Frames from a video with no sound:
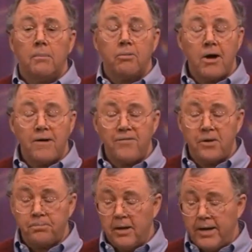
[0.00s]

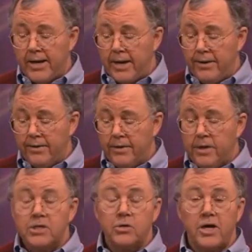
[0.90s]
Profit plan.
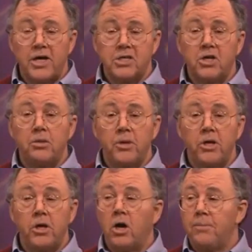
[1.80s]
So that's going to
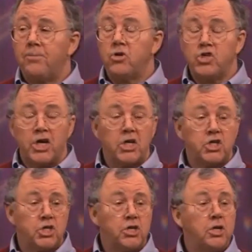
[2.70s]
be our
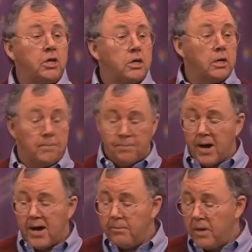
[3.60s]
projection
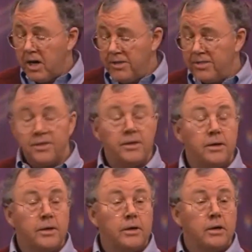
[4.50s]
by month
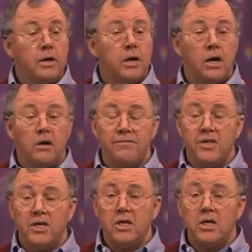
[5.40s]
of
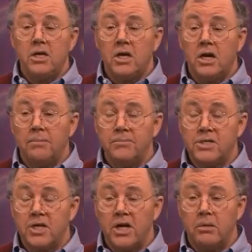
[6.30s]
the income
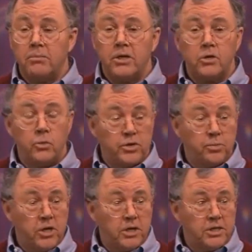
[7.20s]
statement. You with
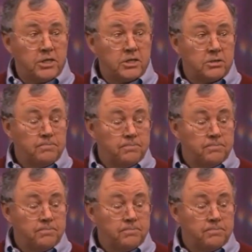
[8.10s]
me on this?